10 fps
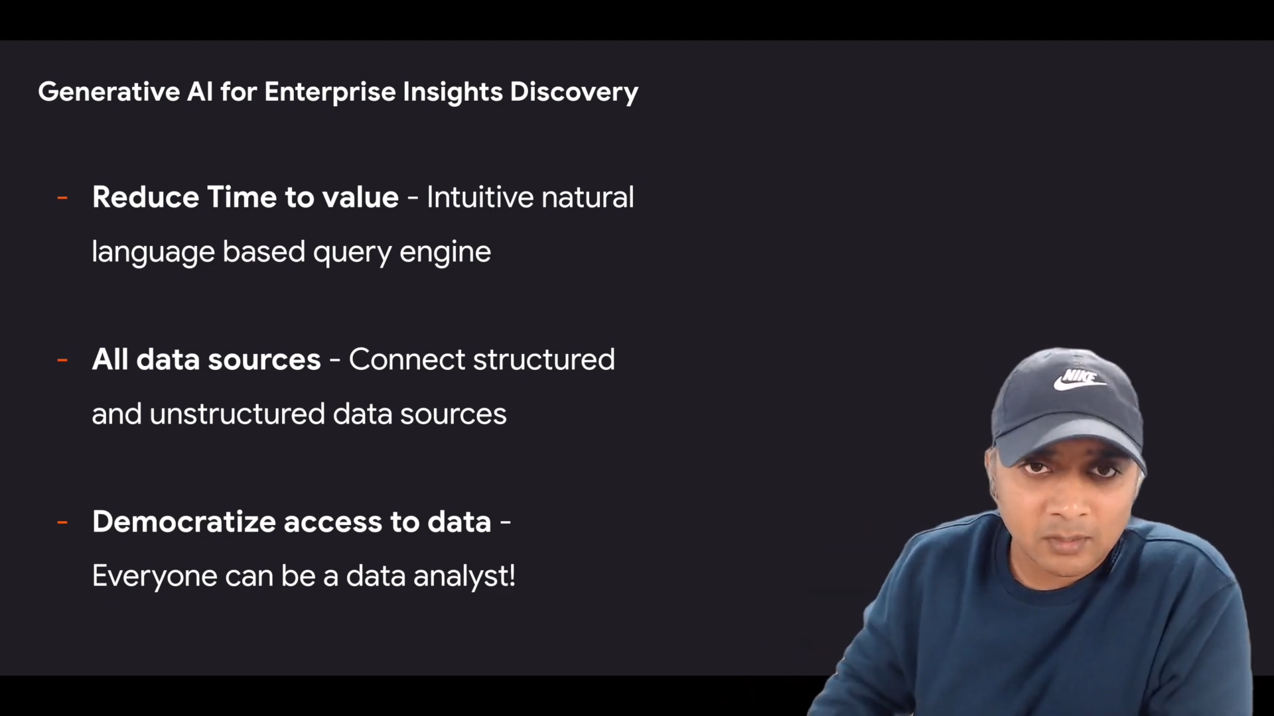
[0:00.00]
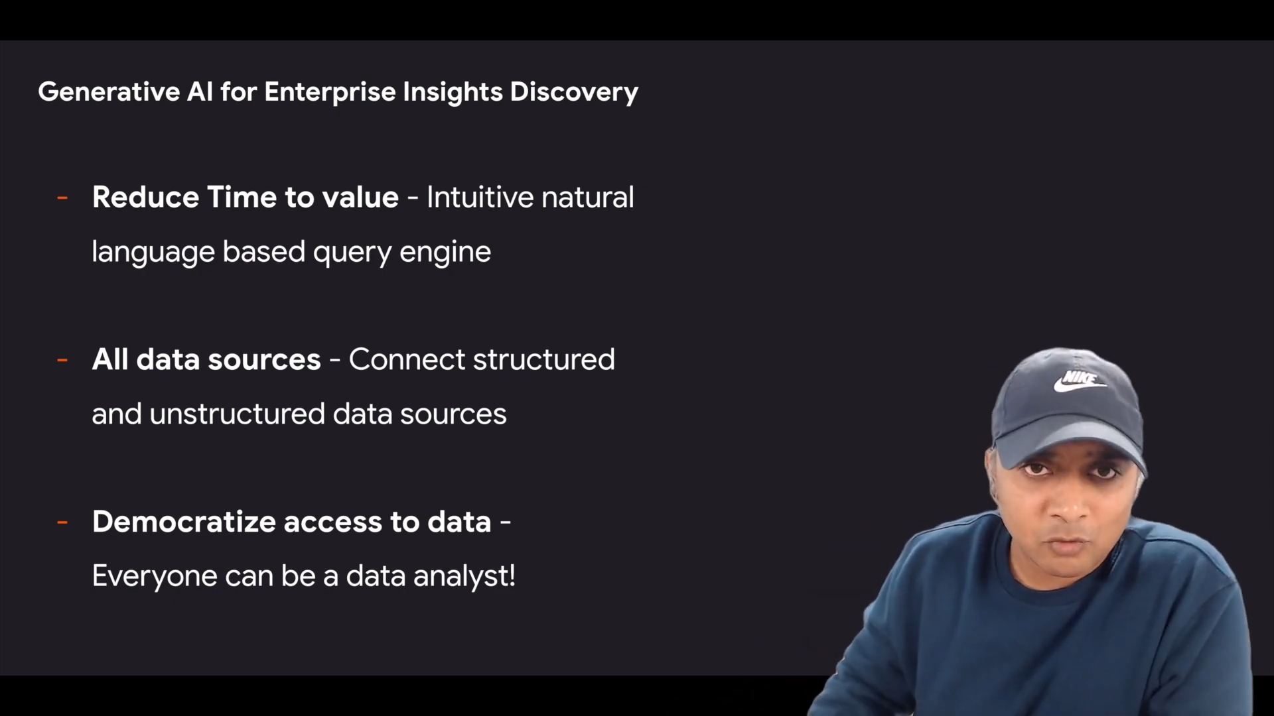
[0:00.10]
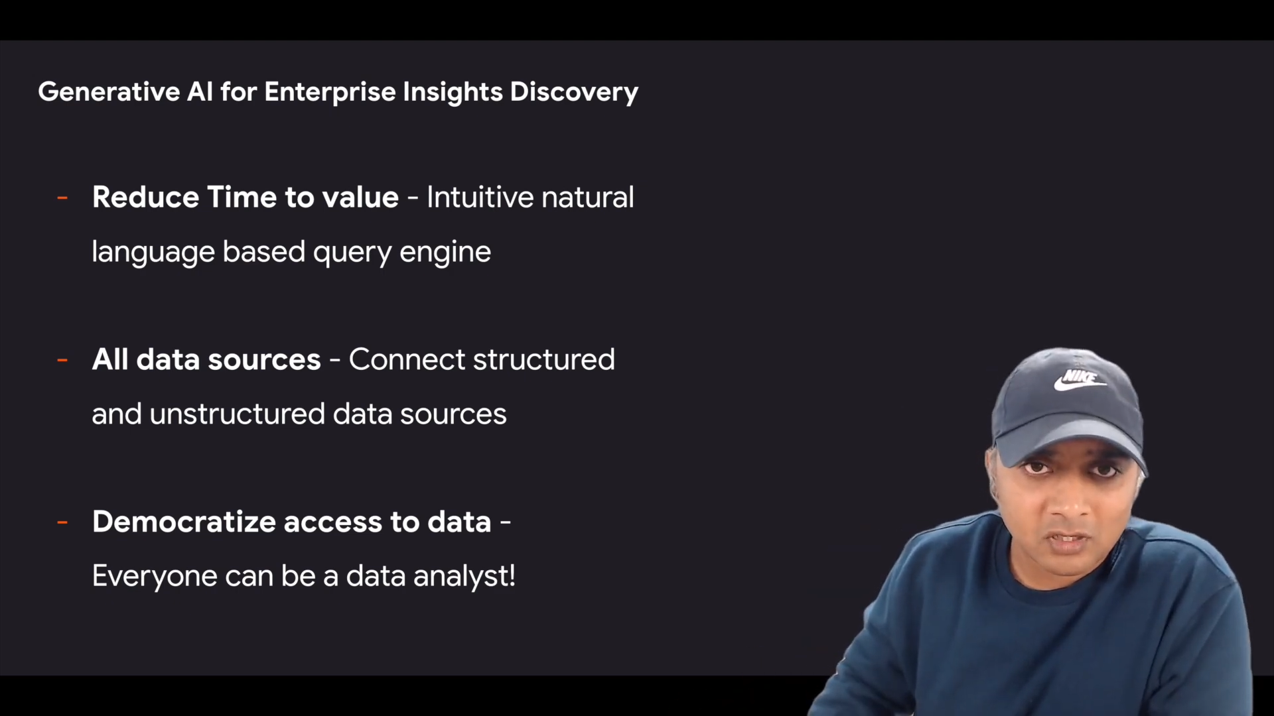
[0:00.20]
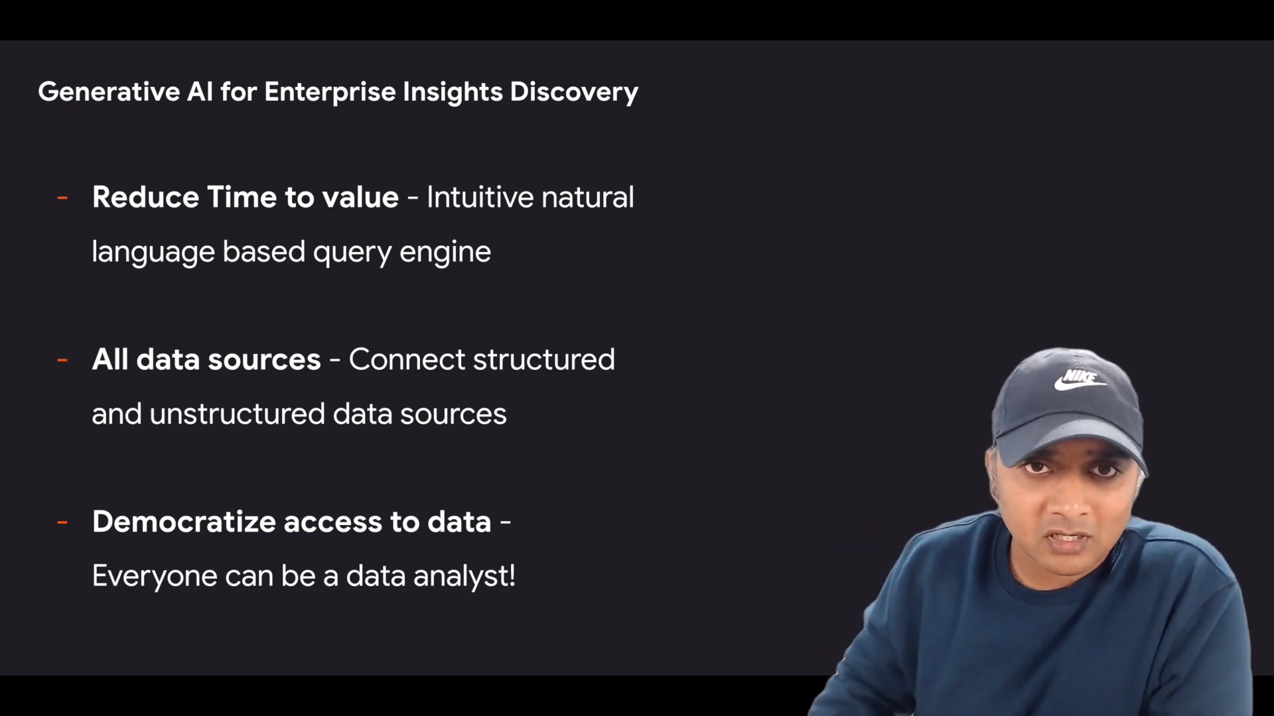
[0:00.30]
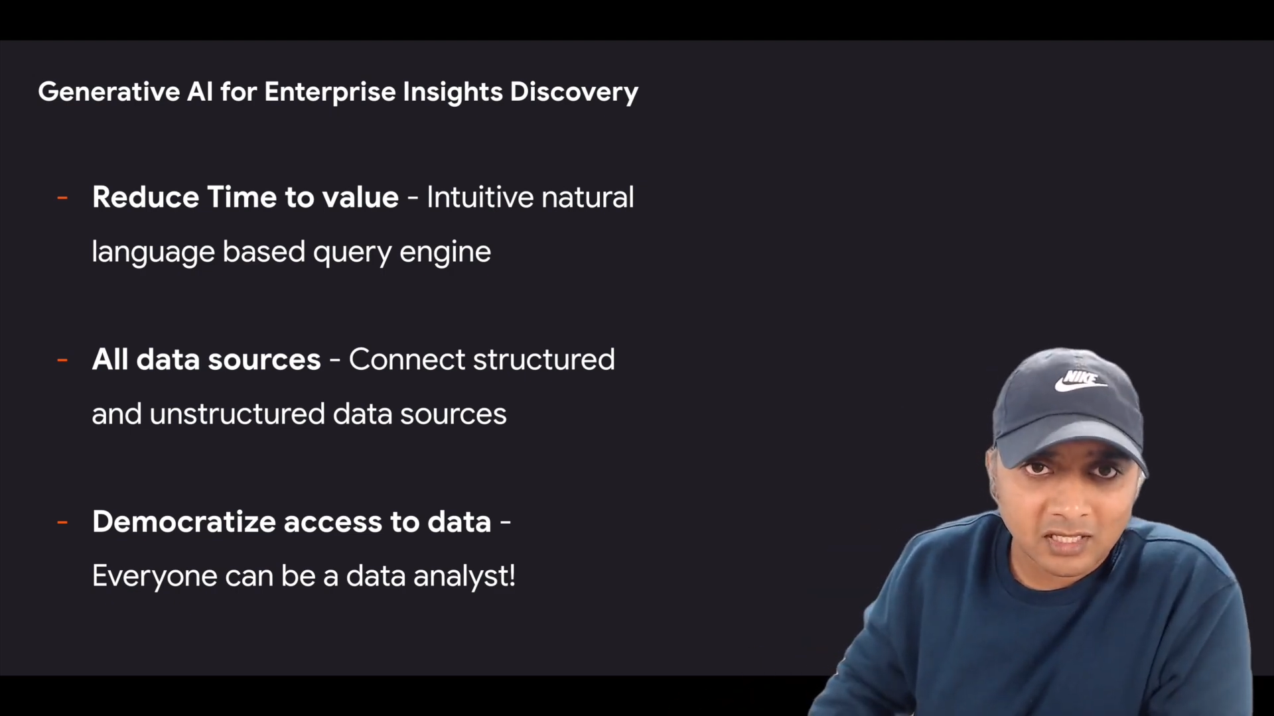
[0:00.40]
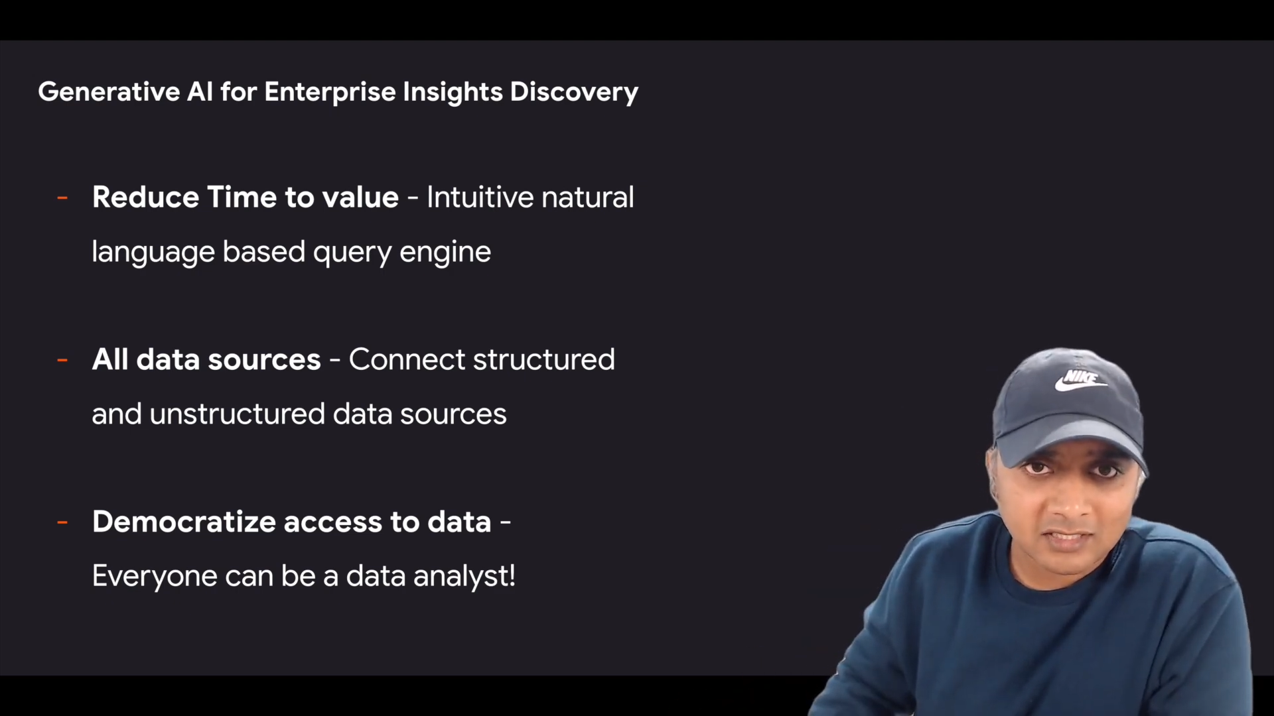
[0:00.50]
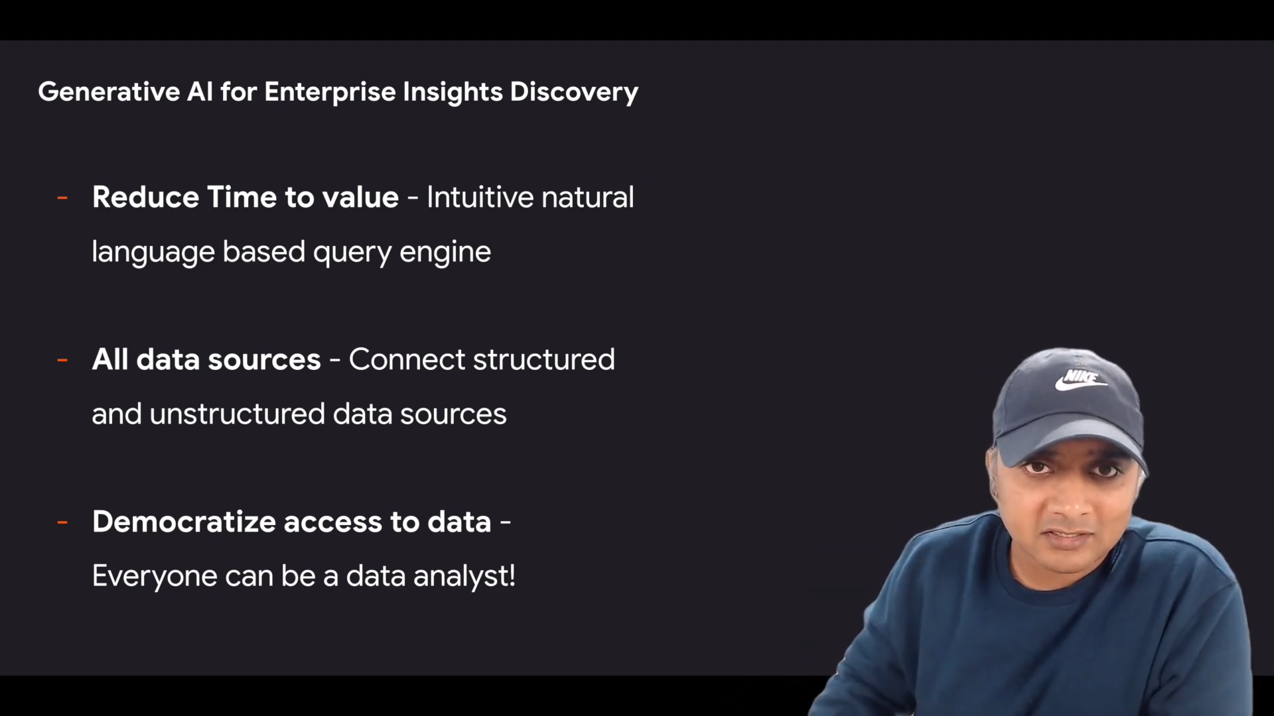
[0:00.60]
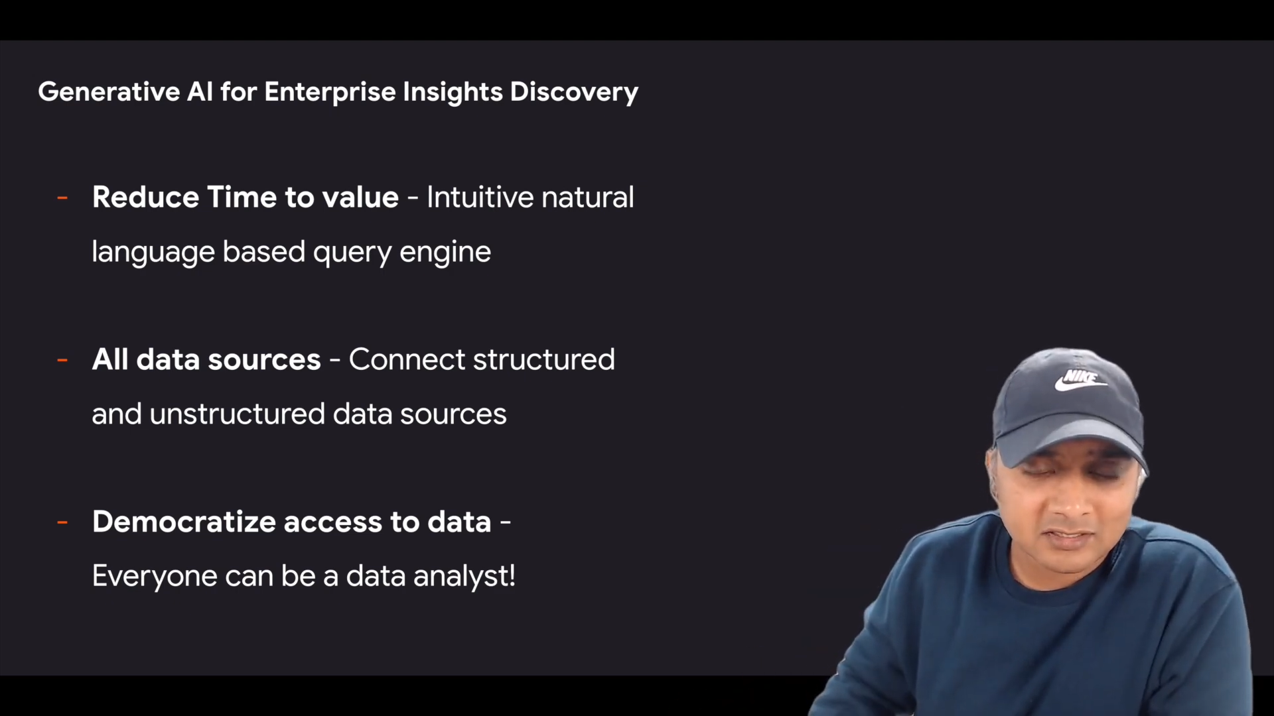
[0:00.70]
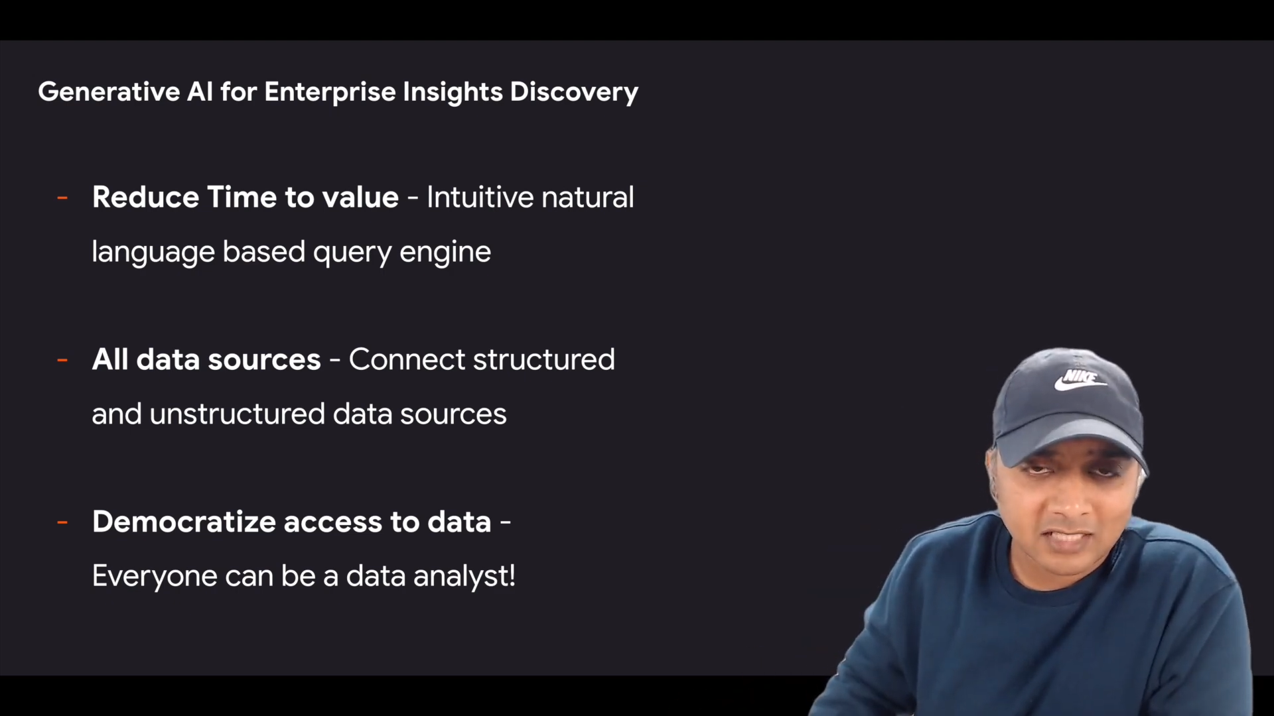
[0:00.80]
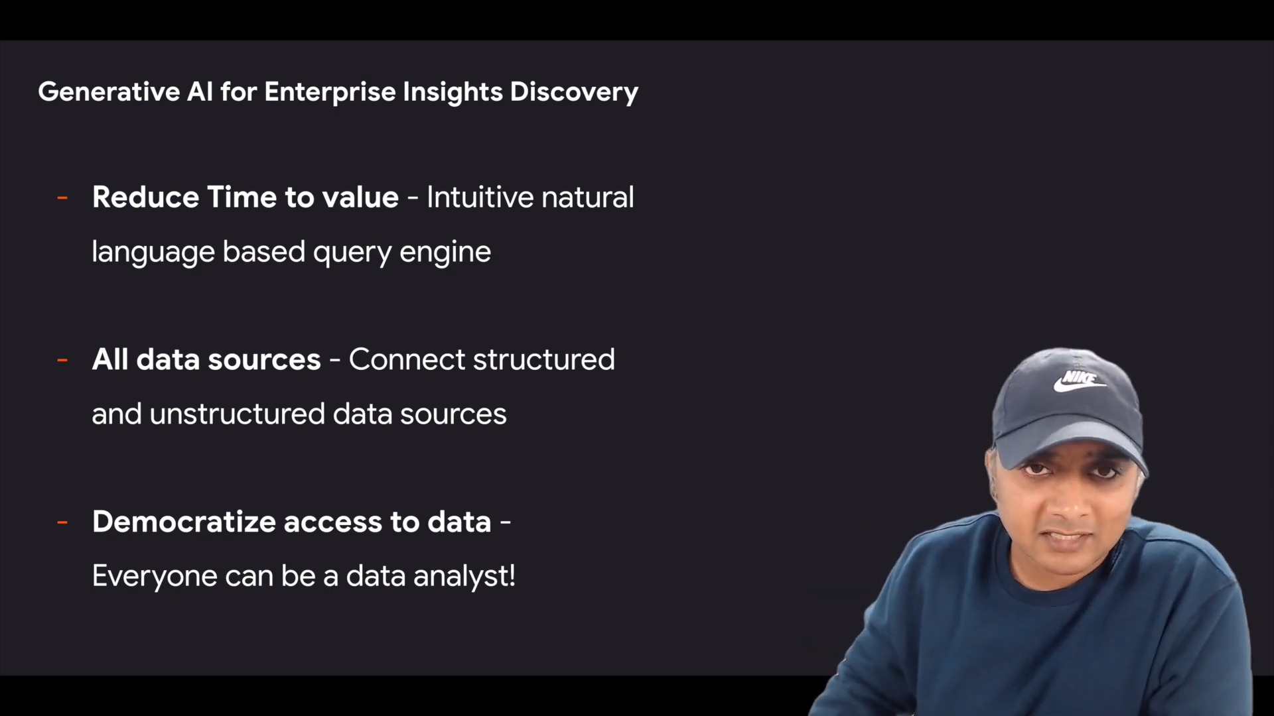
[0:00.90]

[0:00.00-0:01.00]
democratizes